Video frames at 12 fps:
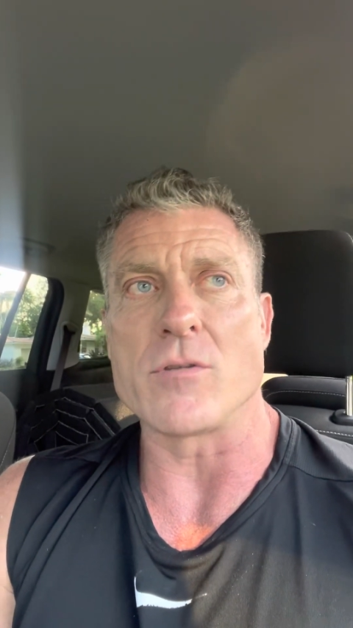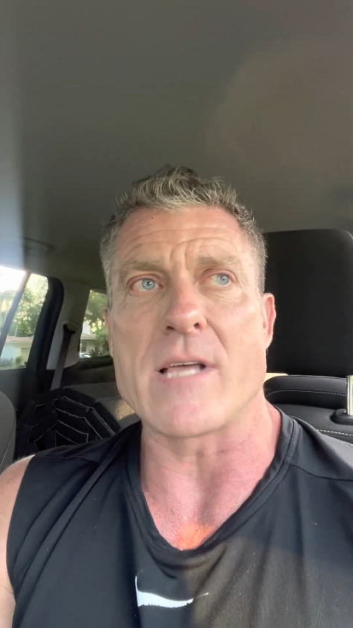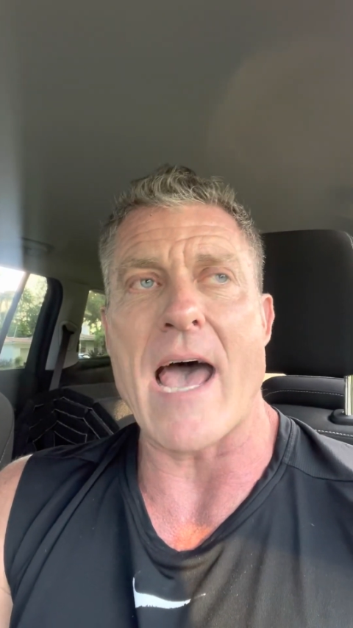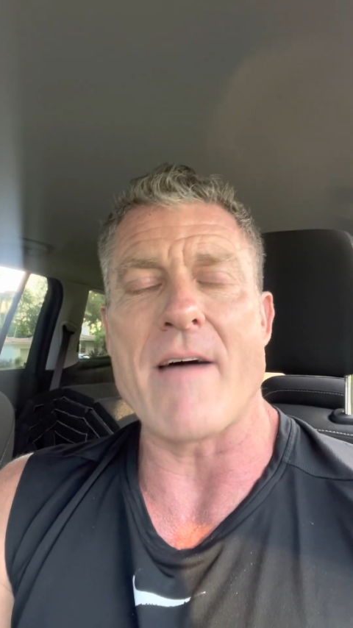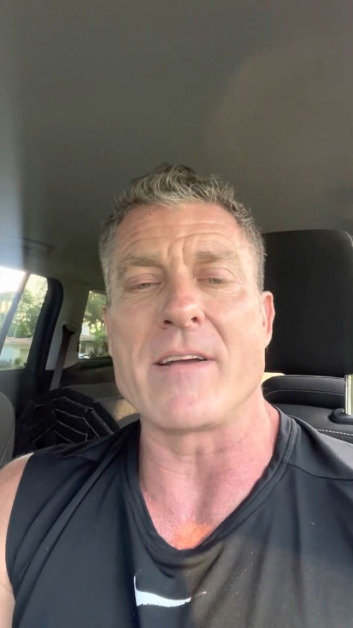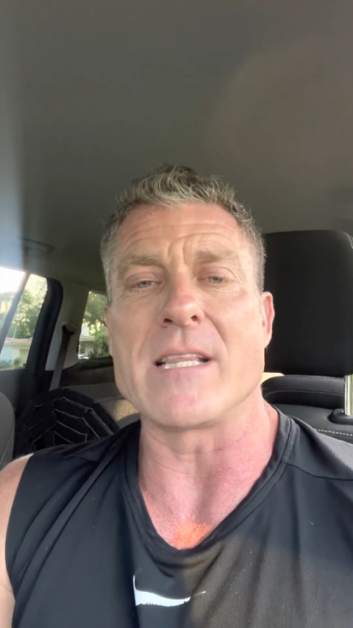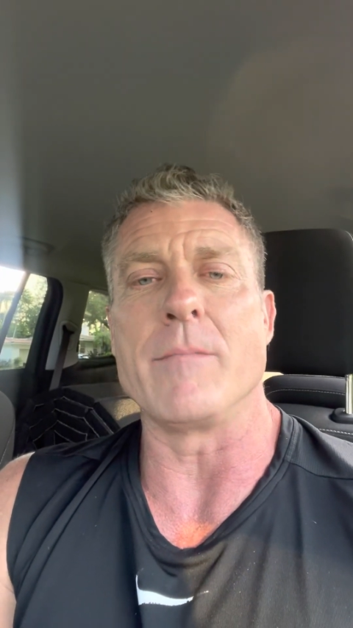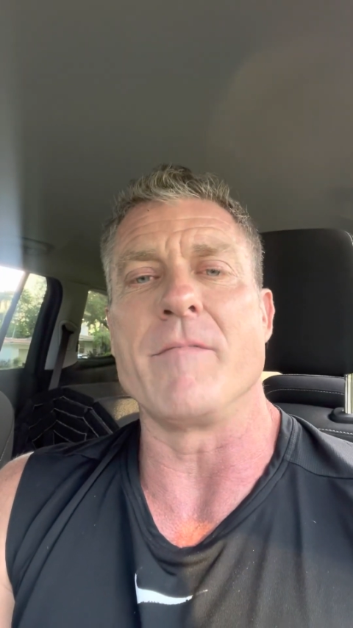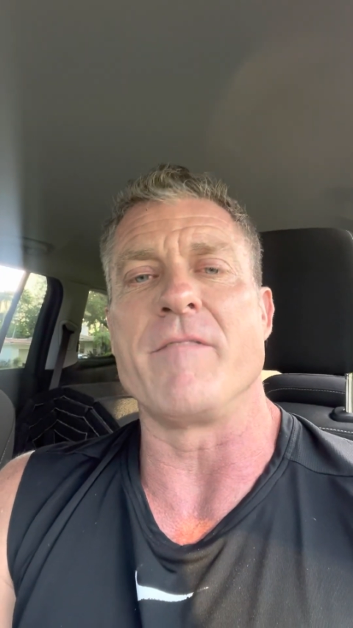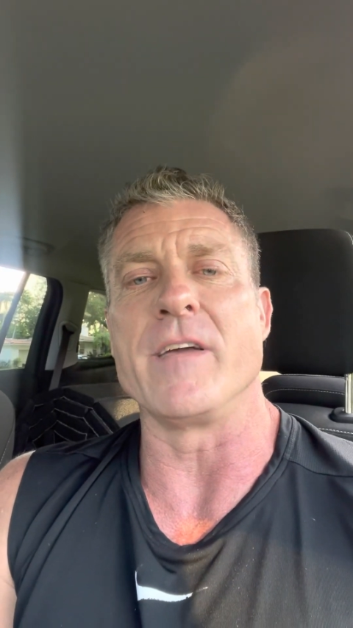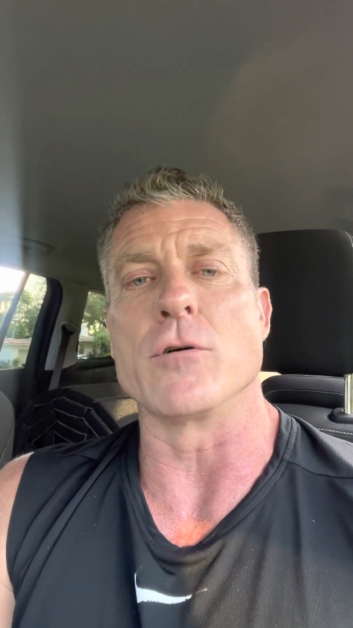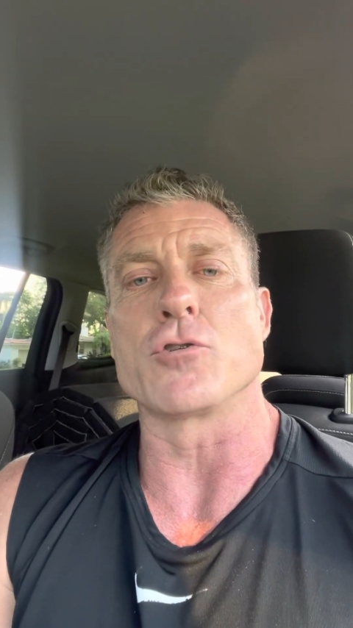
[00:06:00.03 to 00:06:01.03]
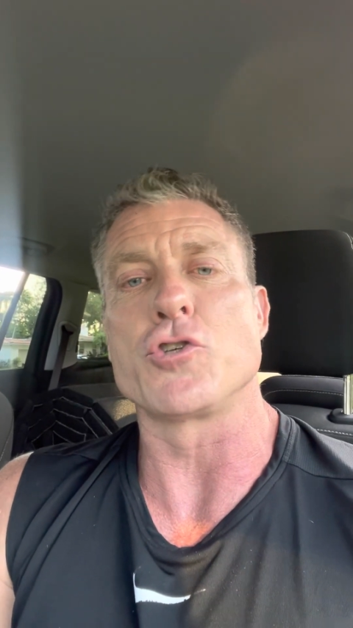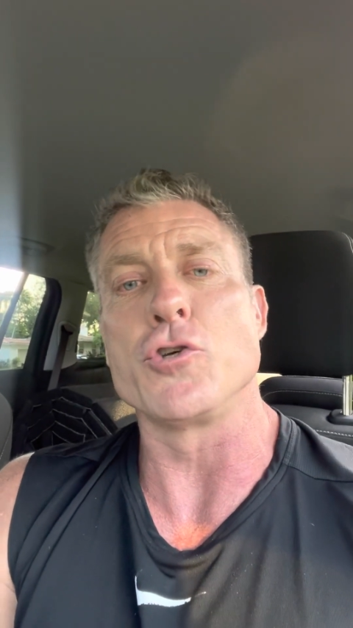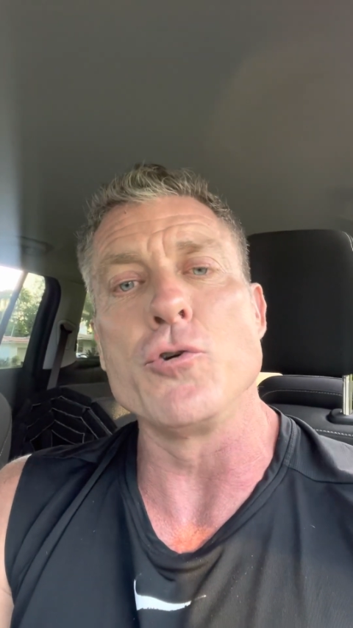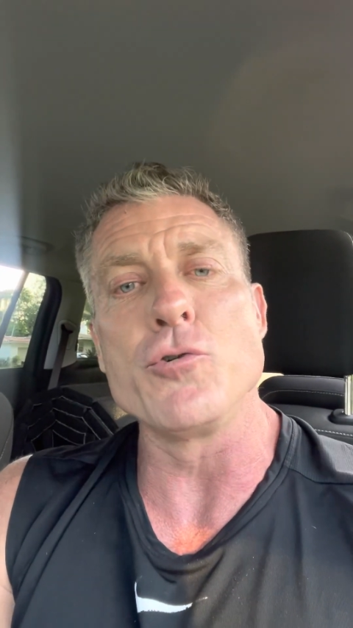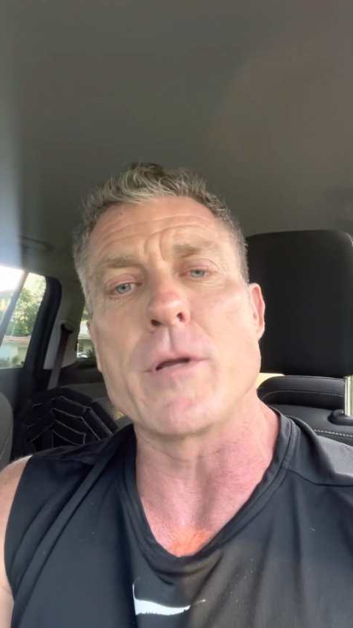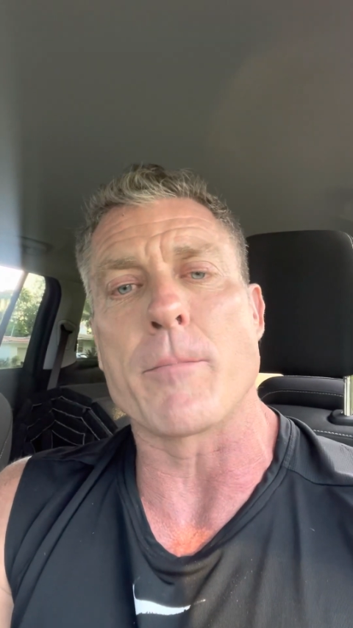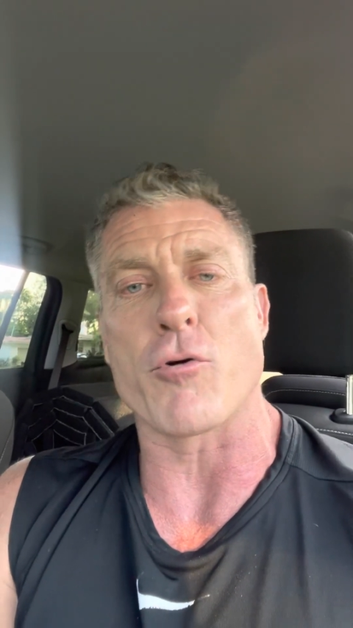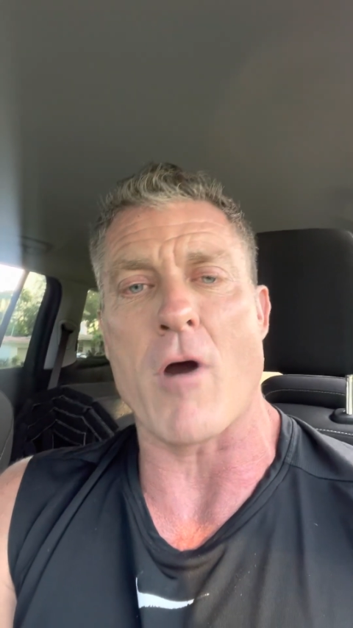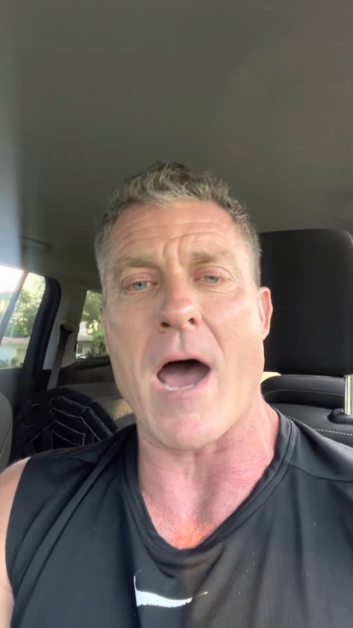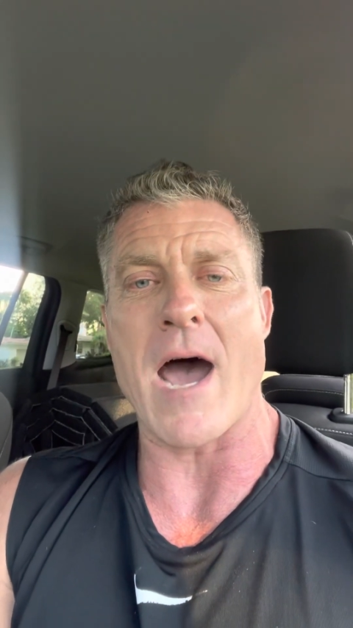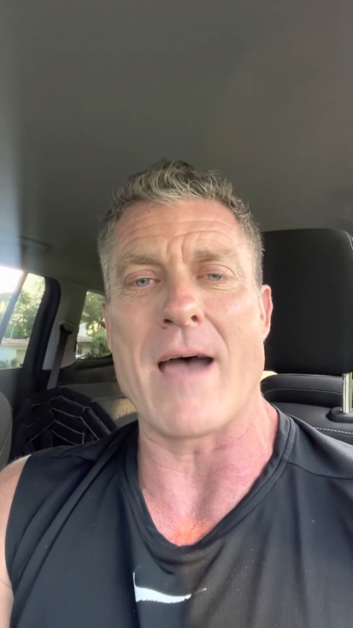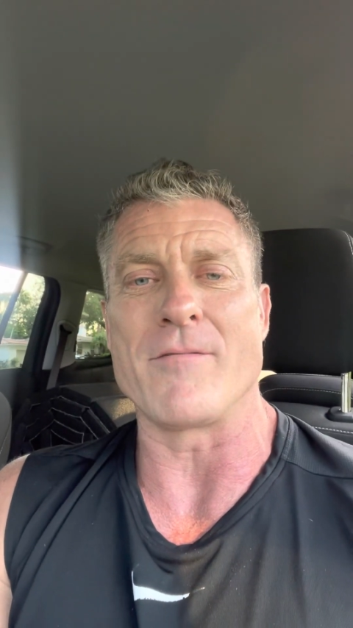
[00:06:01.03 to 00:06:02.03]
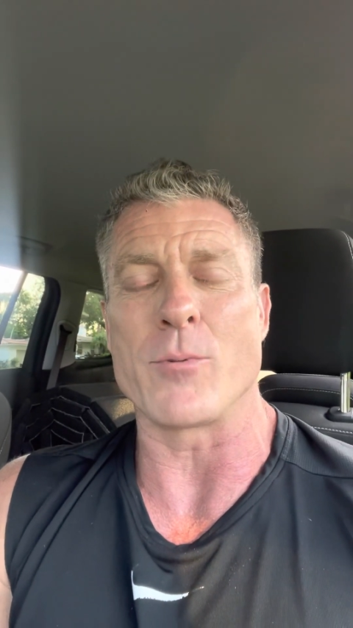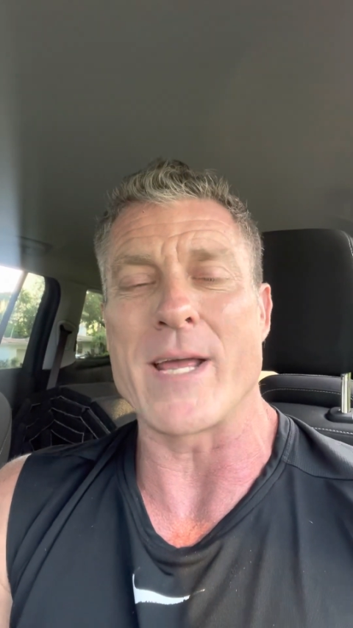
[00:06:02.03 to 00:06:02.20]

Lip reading: having them feel too deprived.